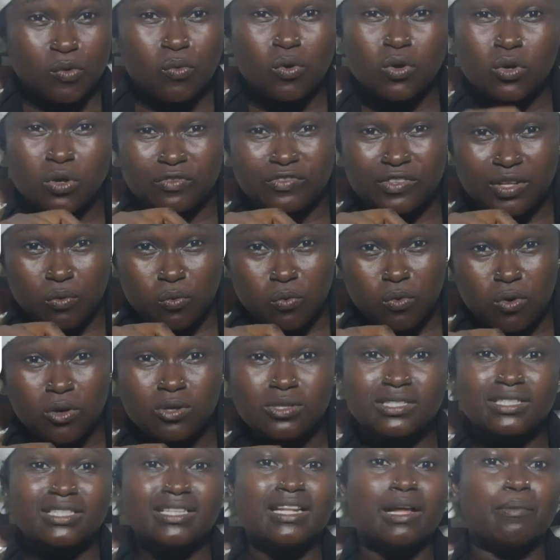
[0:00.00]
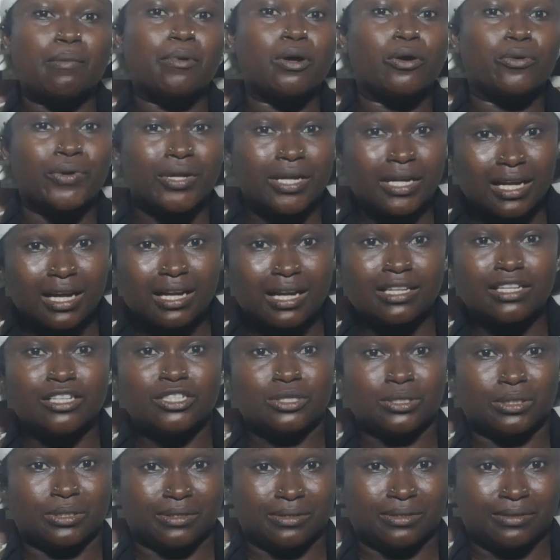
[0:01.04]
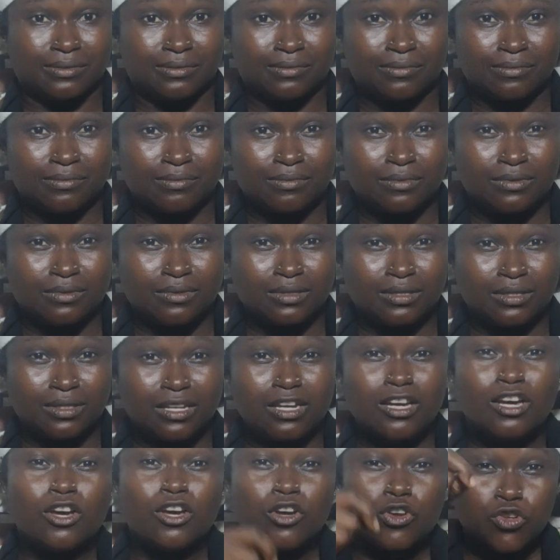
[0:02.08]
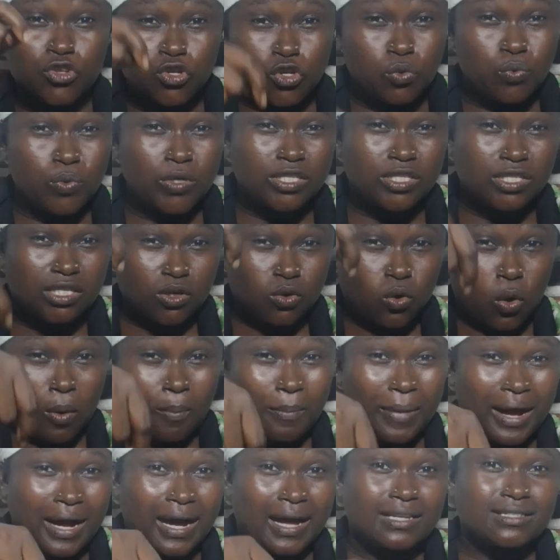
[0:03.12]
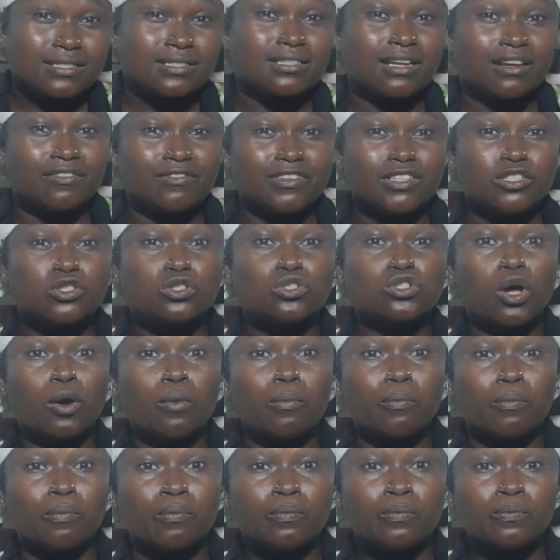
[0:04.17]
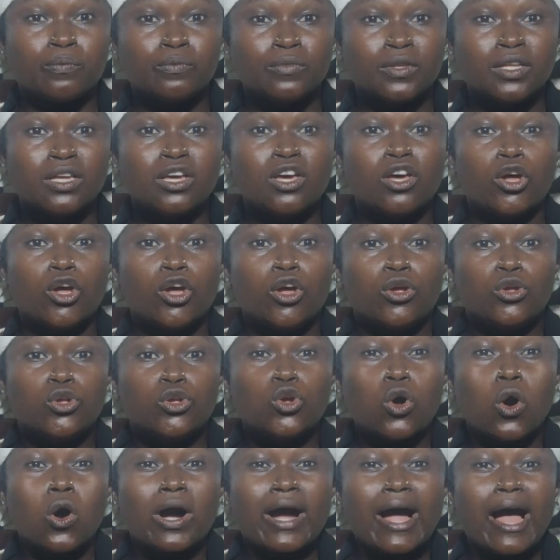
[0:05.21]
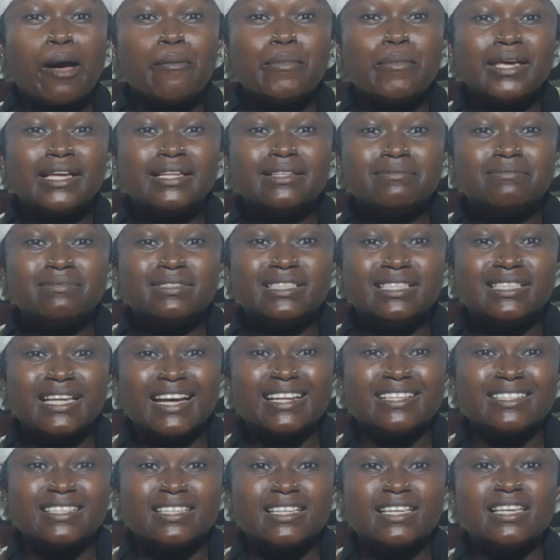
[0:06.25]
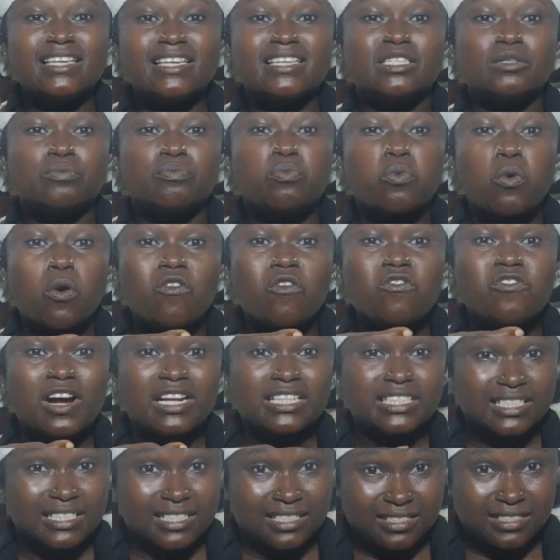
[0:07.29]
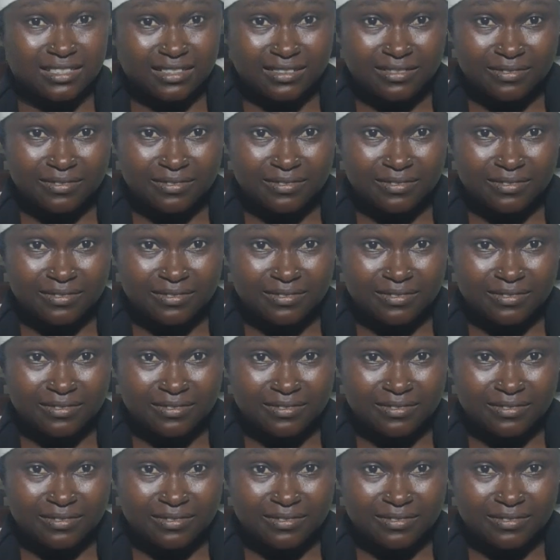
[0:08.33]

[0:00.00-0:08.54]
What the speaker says: One of the worst things about reincarnation. You will still come back and serve it. Your karmic debt is poverty.